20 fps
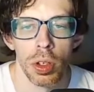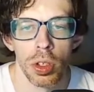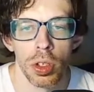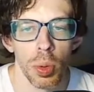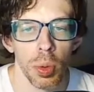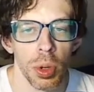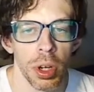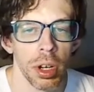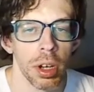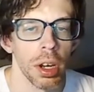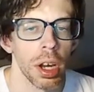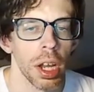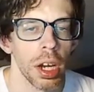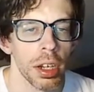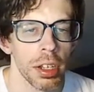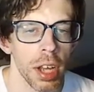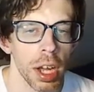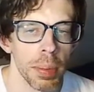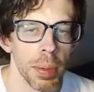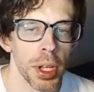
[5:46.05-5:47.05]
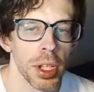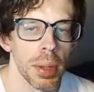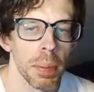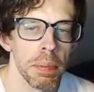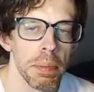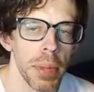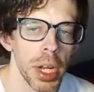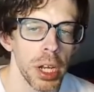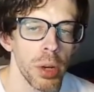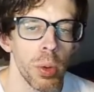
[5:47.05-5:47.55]
So we're going to talk about the
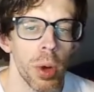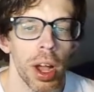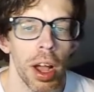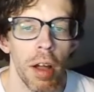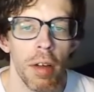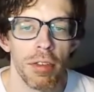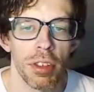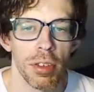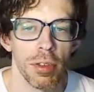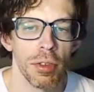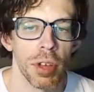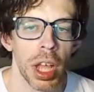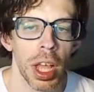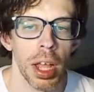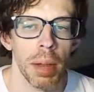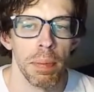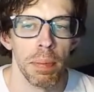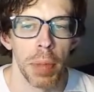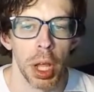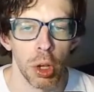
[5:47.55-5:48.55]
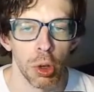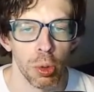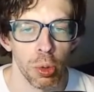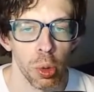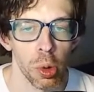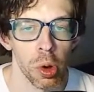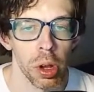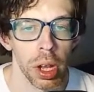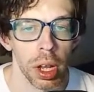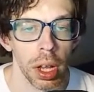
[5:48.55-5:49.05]
many wives of Ken
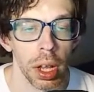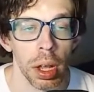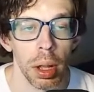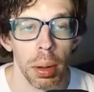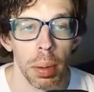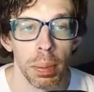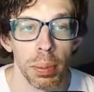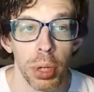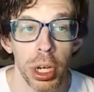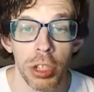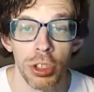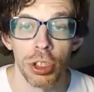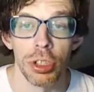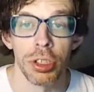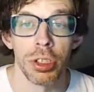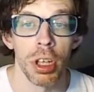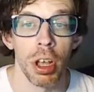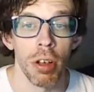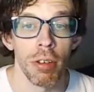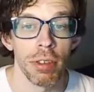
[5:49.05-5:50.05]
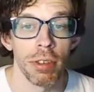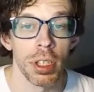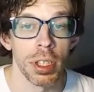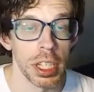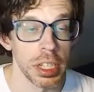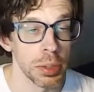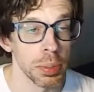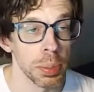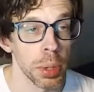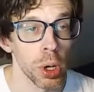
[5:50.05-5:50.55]
McElroy. Brace yourselves.
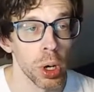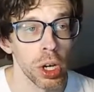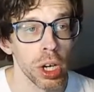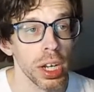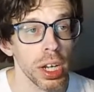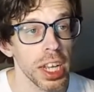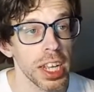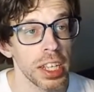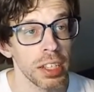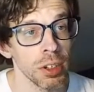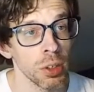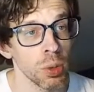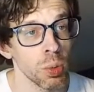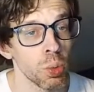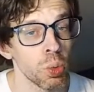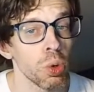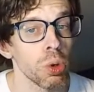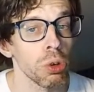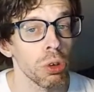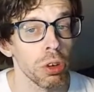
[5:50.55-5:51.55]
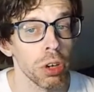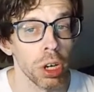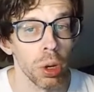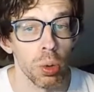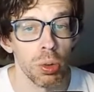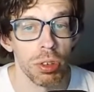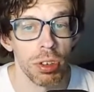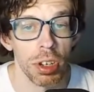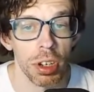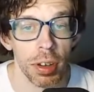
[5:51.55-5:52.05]
This part is a roller
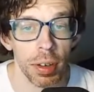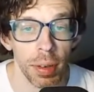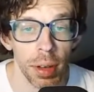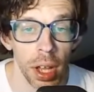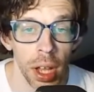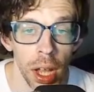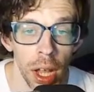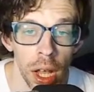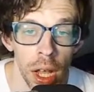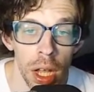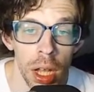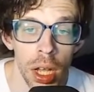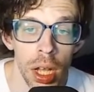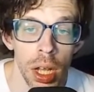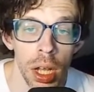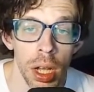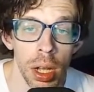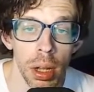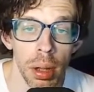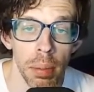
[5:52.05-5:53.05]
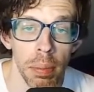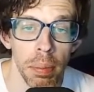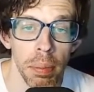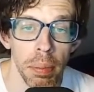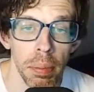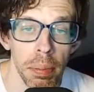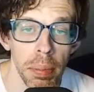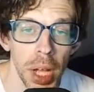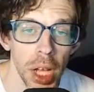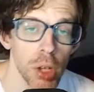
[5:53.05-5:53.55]
coaster.
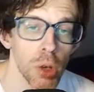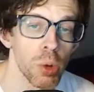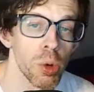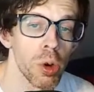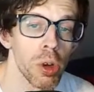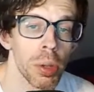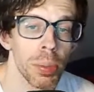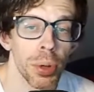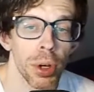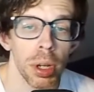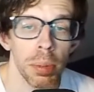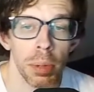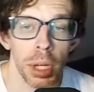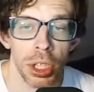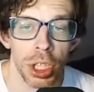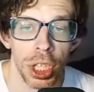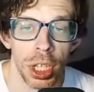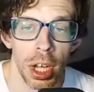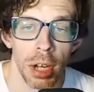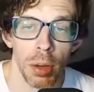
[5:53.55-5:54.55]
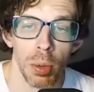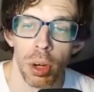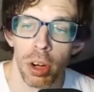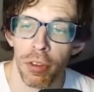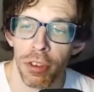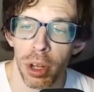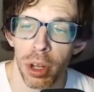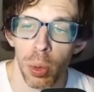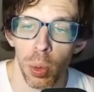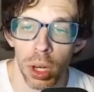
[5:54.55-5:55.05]
McElroy pretty much got
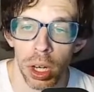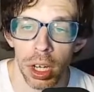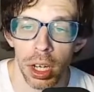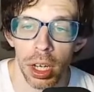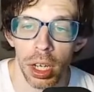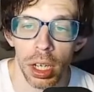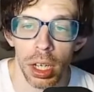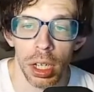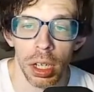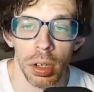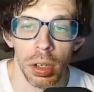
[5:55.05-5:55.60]
whatever he wanted.